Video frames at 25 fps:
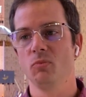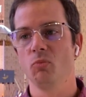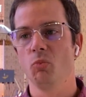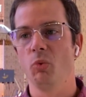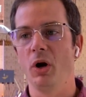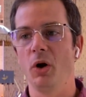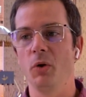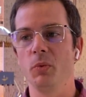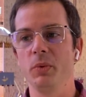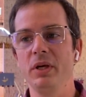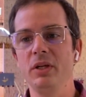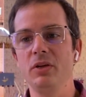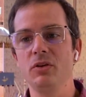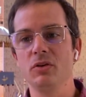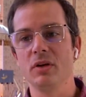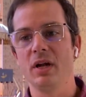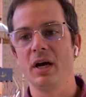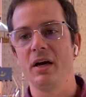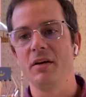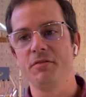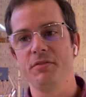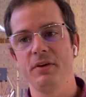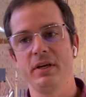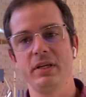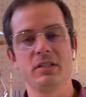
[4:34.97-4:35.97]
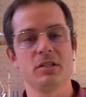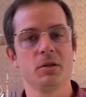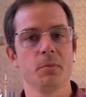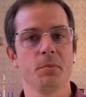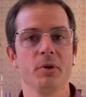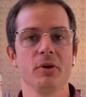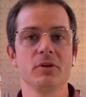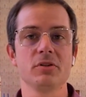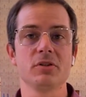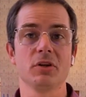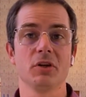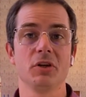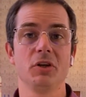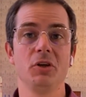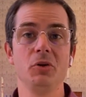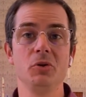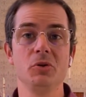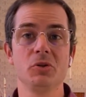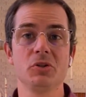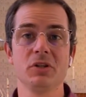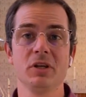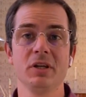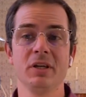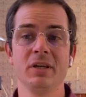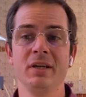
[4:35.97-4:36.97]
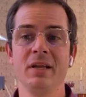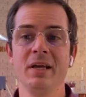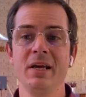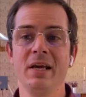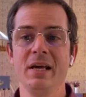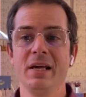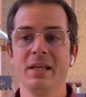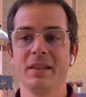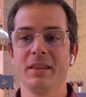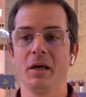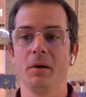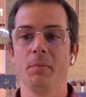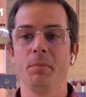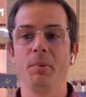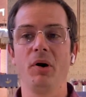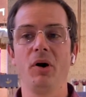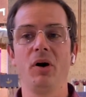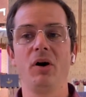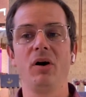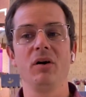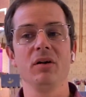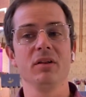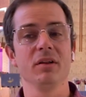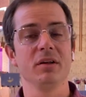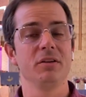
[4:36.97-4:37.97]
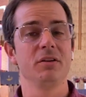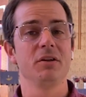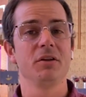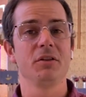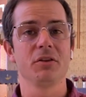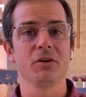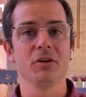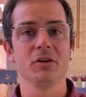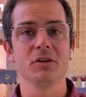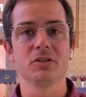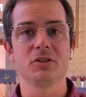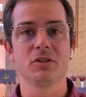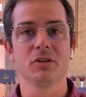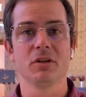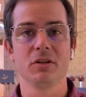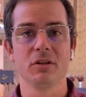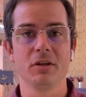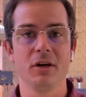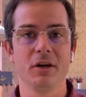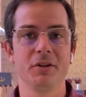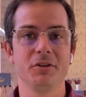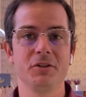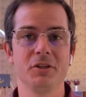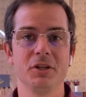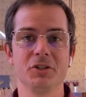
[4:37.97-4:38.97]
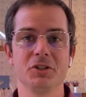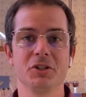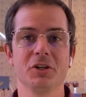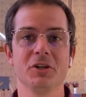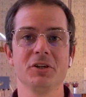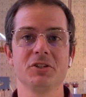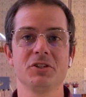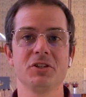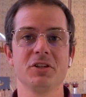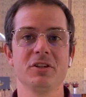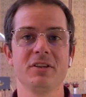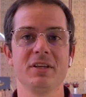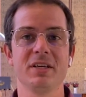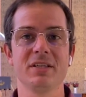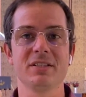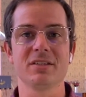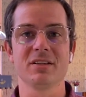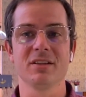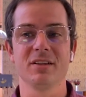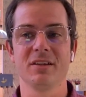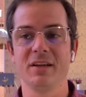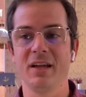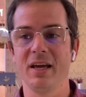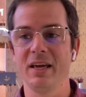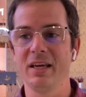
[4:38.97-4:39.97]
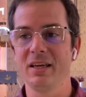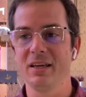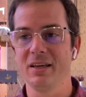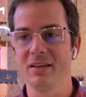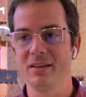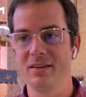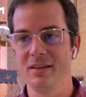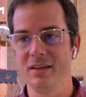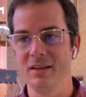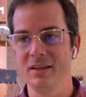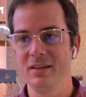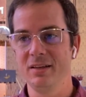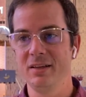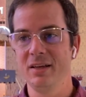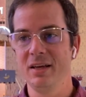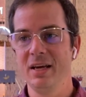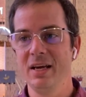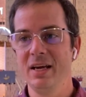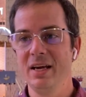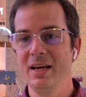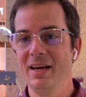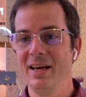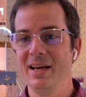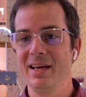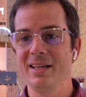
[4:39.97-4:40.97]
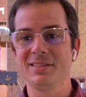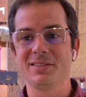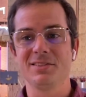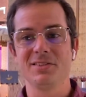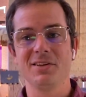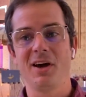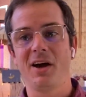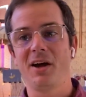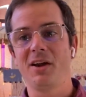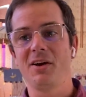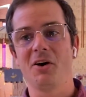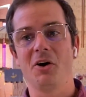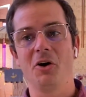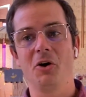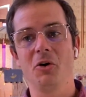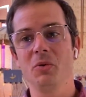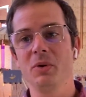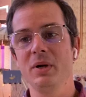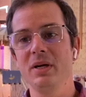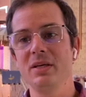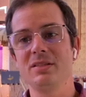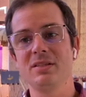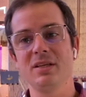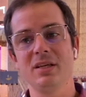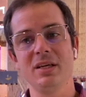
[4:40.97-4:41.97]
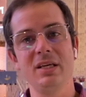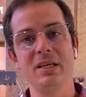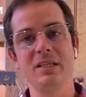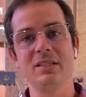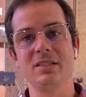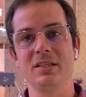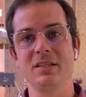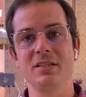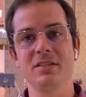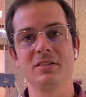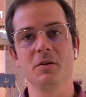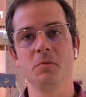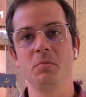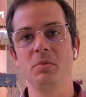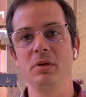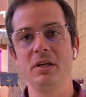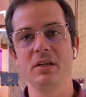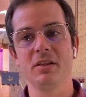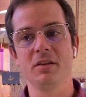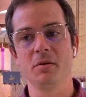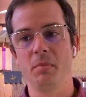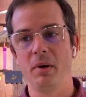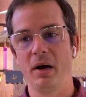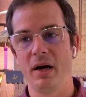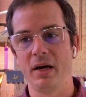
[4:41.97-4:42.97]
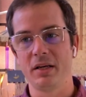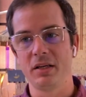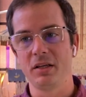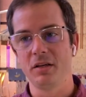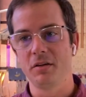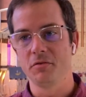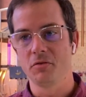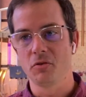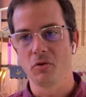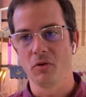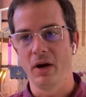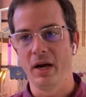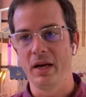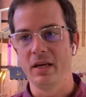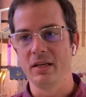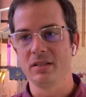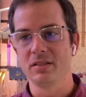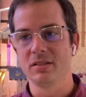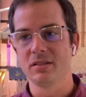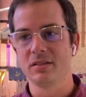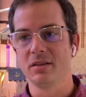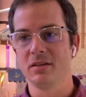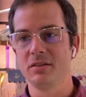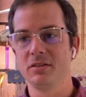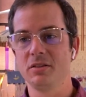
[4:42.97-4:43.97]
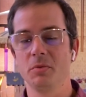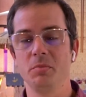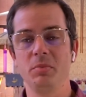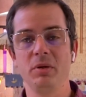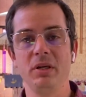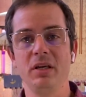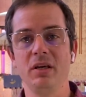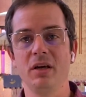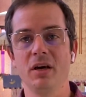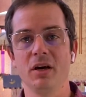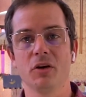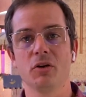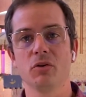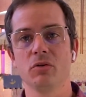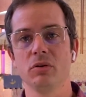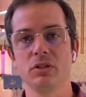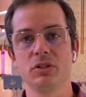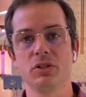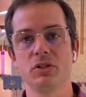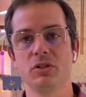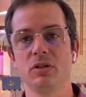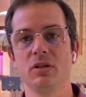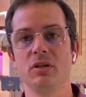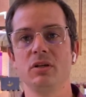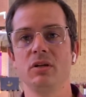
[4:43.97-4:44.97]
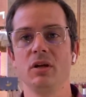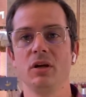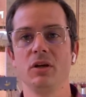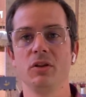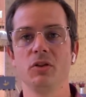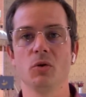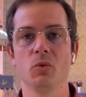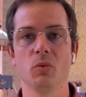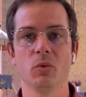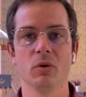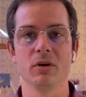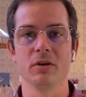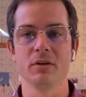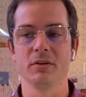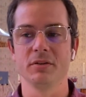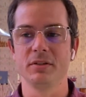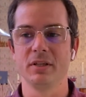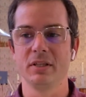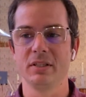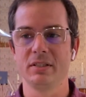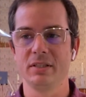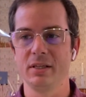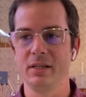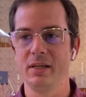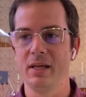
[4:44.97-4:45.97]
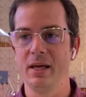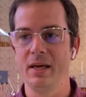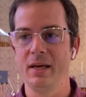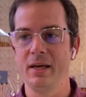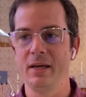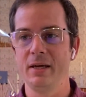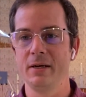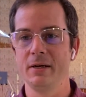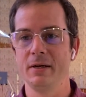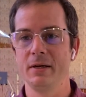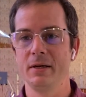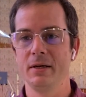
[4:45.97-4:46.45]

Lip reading: While we do not face the persecution that Paul and the church in Thessalonica did, it's not always easy to be the body of Christ, to be a Christian in the world today.